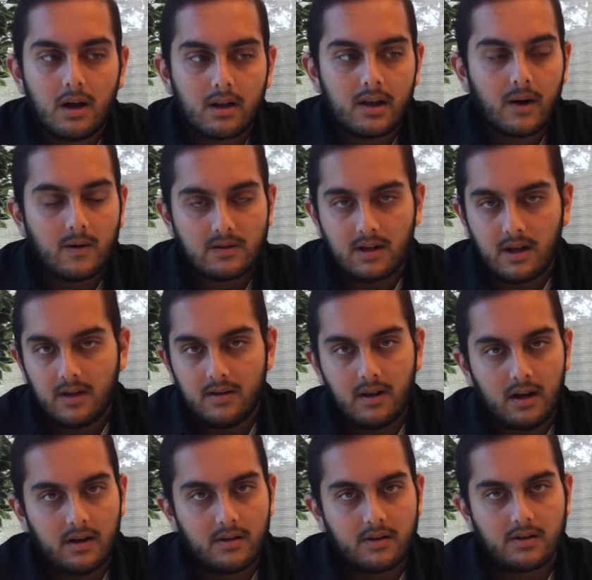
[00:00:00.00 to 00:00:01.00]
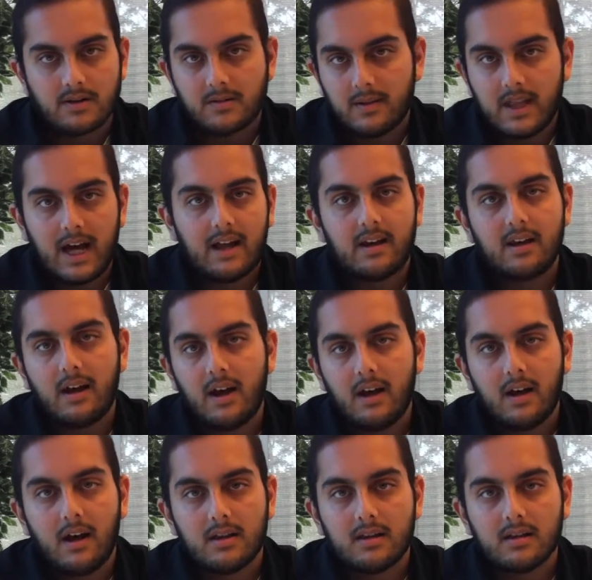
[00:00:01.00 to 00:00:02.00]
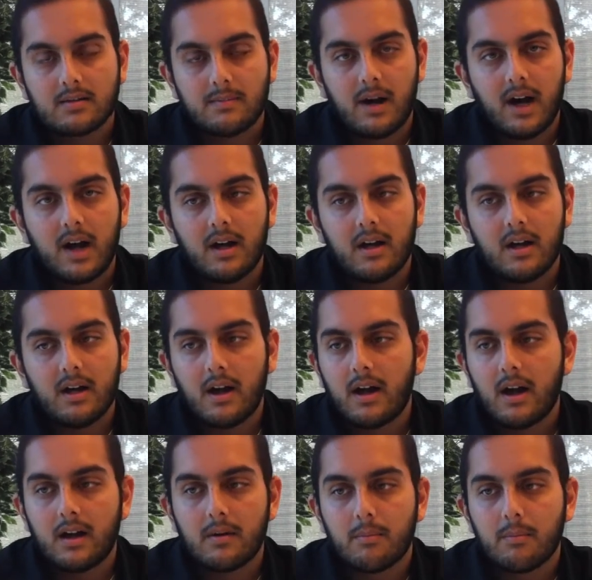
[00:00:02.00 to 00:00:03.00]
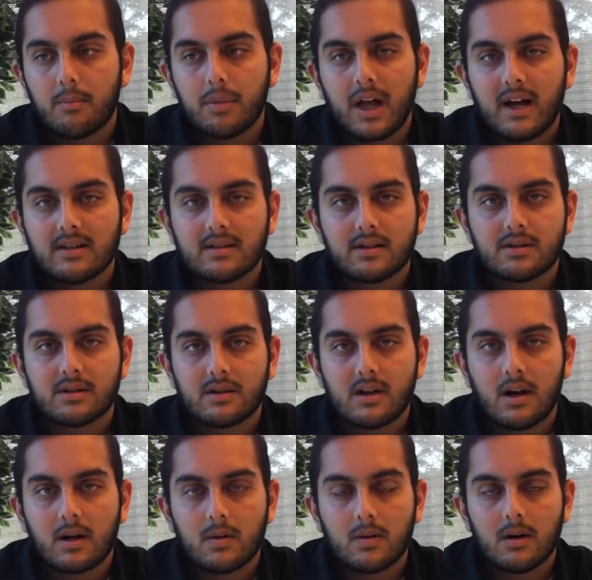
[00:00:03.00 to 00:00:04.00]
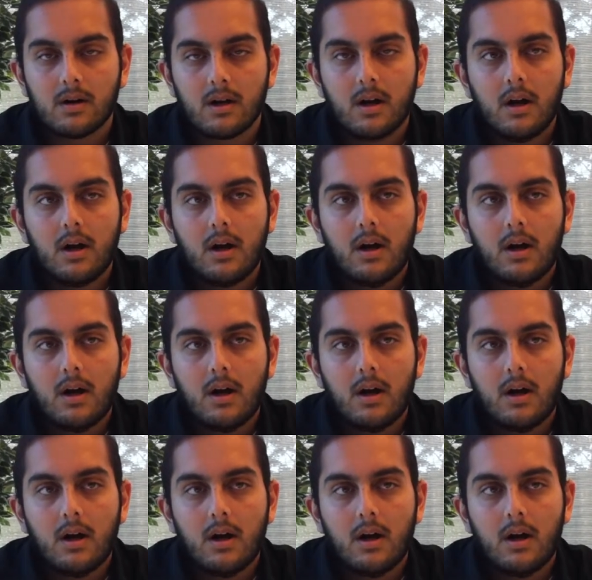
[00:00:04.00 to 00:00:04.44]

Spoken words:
that was all done just that day on the spot, and I had a blast at Chautauqua.